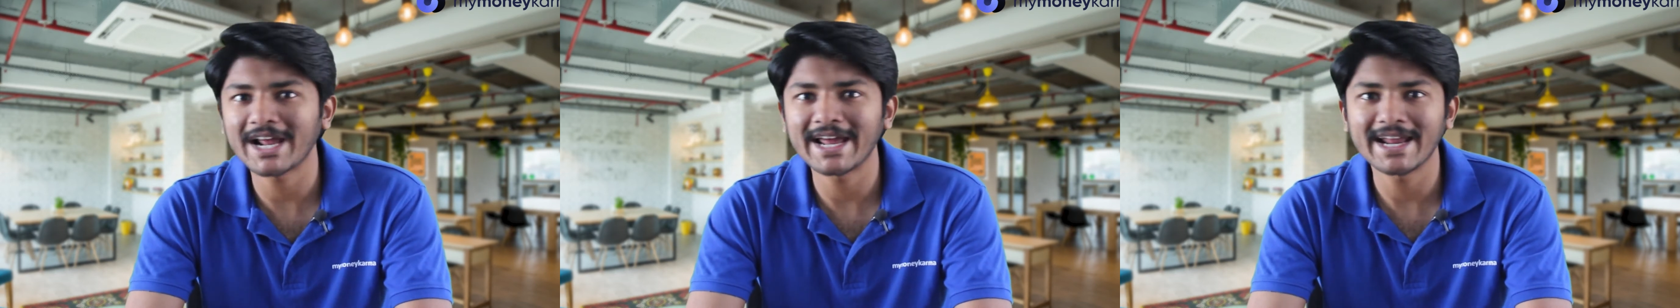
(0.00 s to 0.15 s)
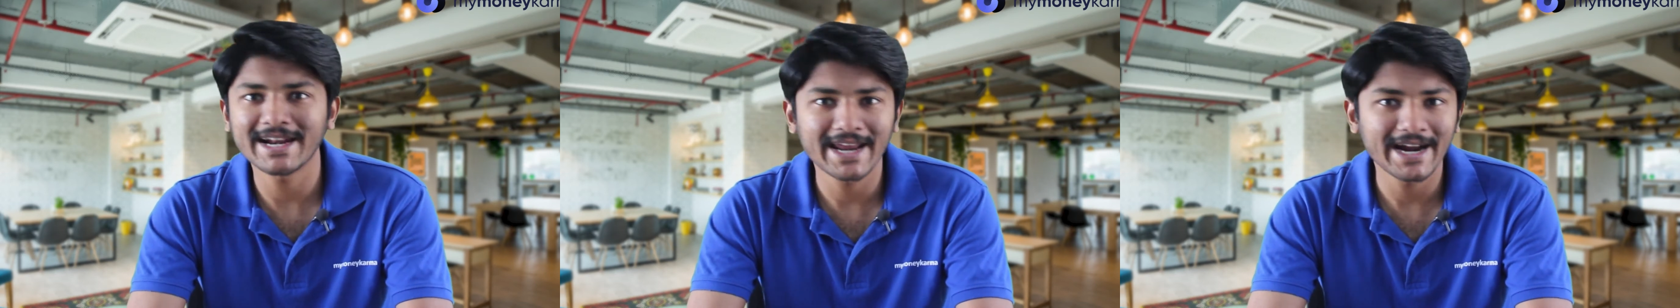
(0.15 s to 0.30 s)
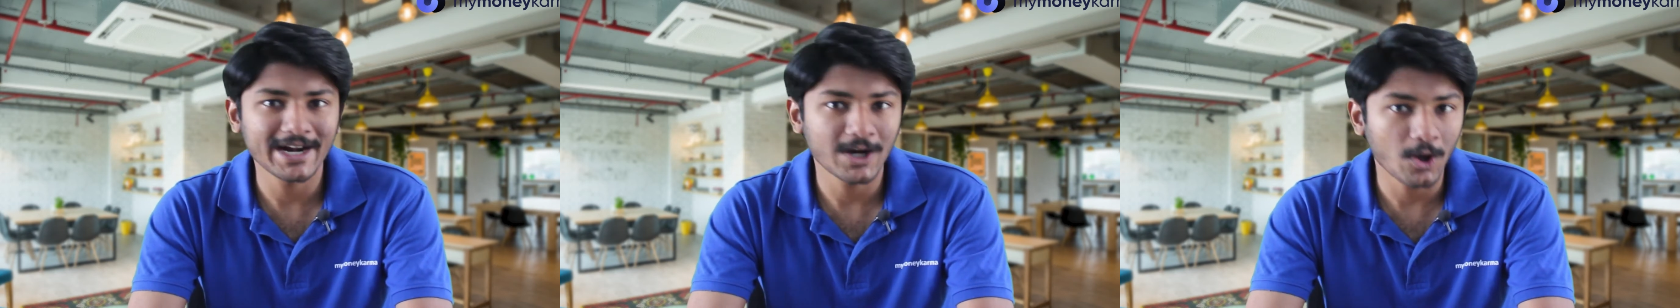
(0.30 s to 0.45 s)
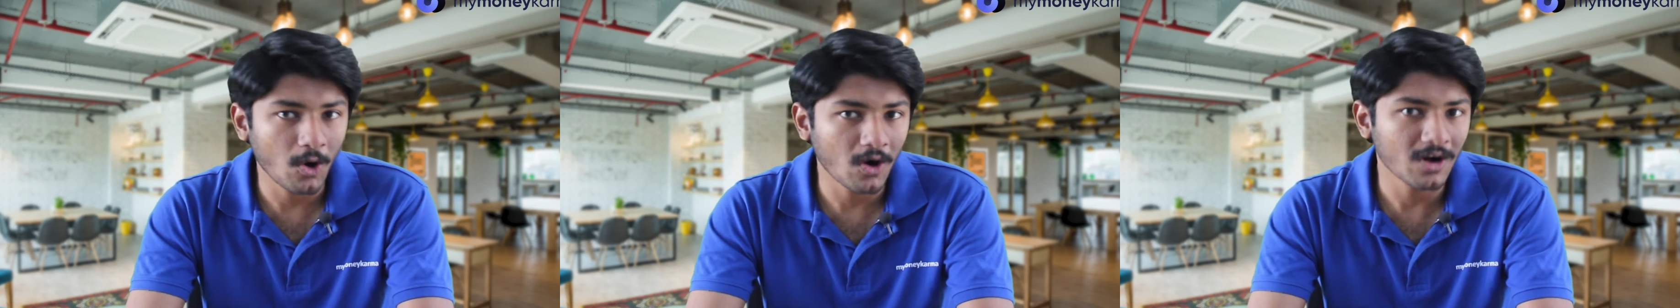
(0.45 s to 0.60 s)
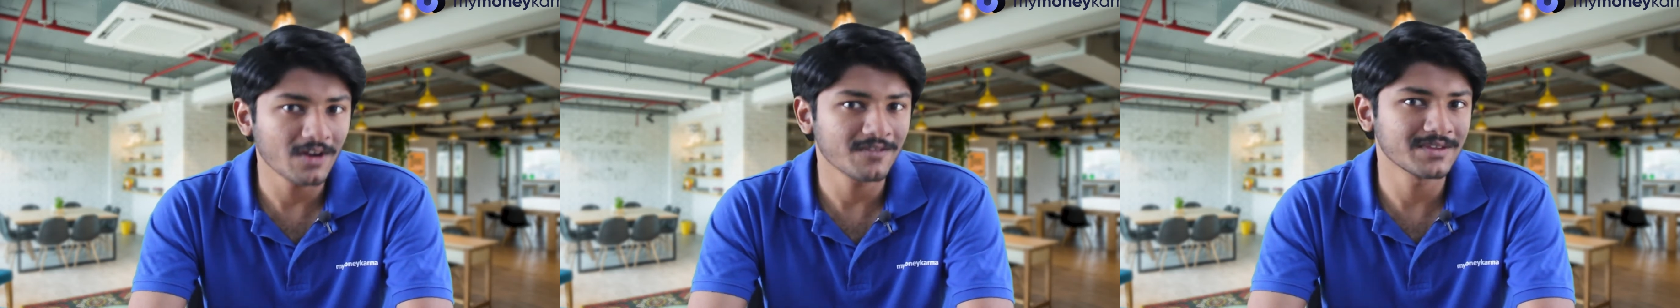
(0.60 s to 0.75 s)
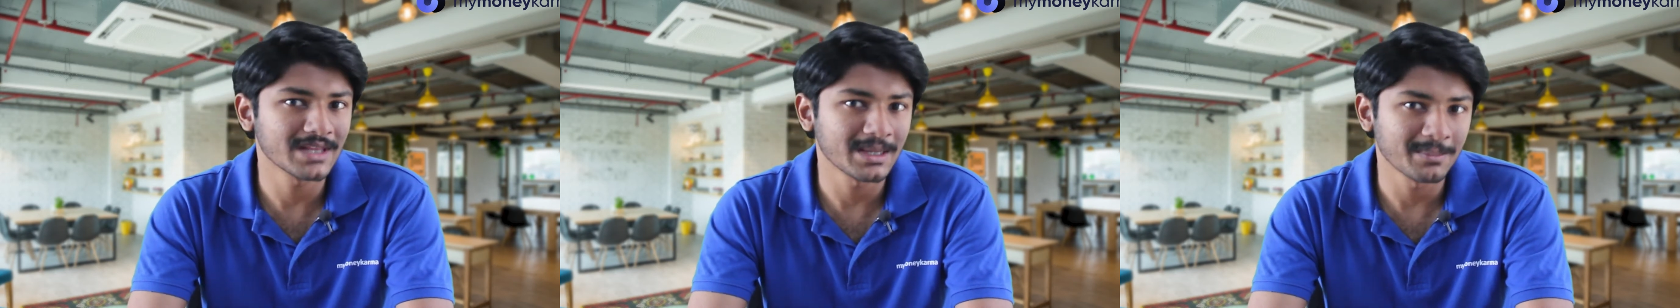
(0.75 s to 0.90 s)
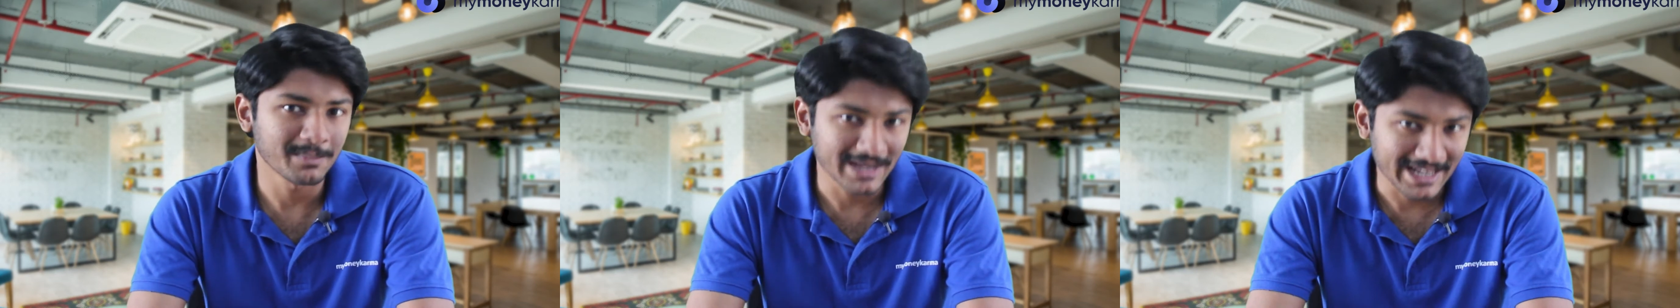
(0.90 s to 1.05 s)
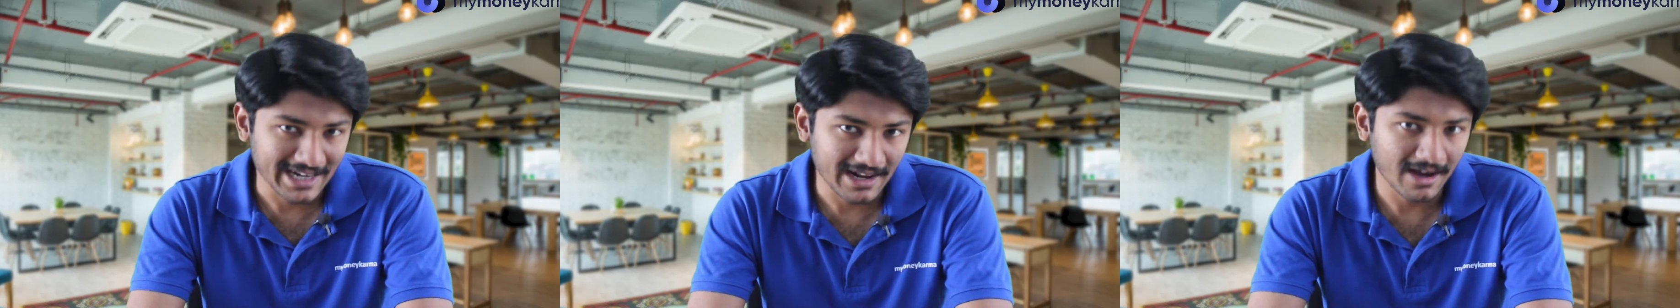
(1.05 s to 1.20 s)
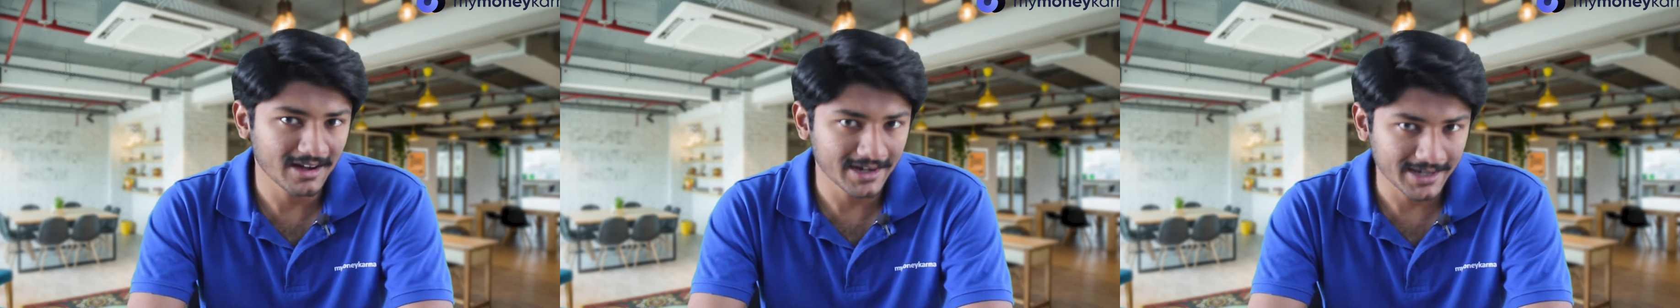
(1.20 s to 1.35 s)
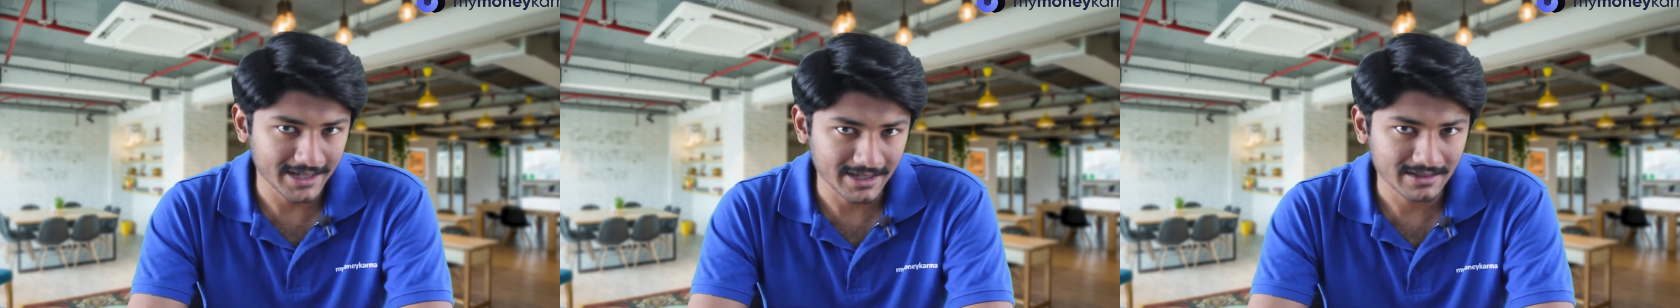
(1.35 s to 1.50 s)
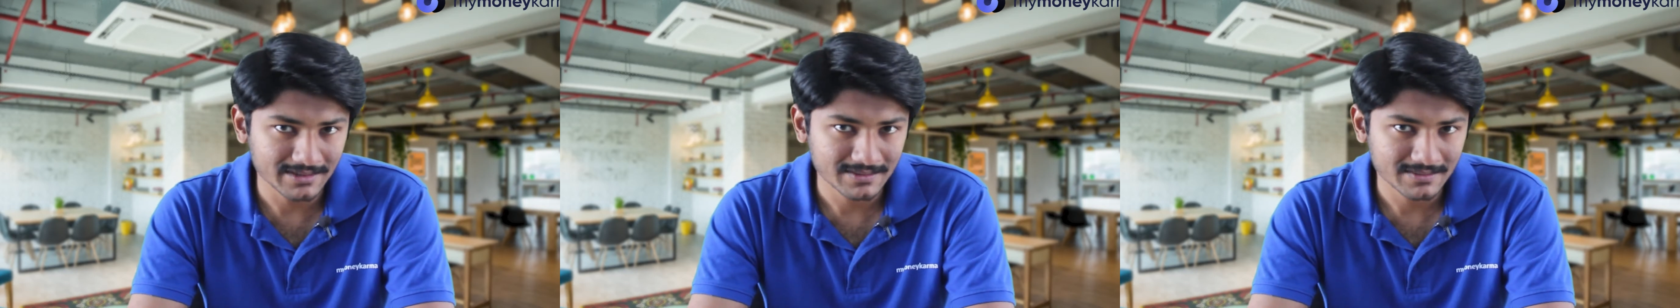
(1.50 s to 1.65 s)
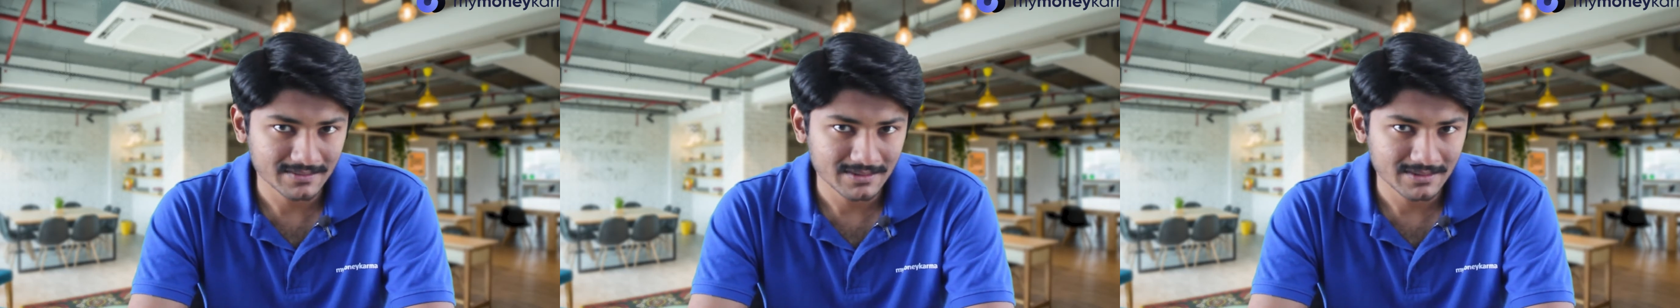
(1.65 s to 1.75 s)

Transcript: try and get all of them in a hurry